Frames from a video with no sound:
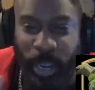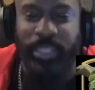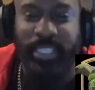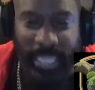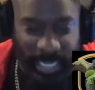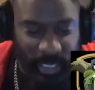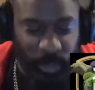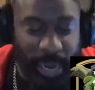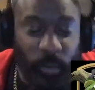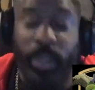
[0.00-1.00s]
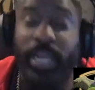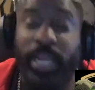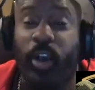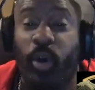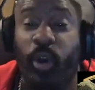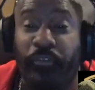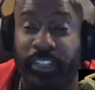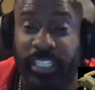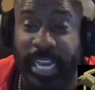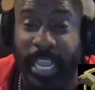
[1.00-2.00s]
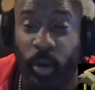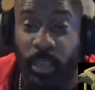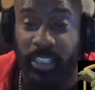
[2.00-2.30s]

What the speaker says: was this, right? We're not going off a snake oil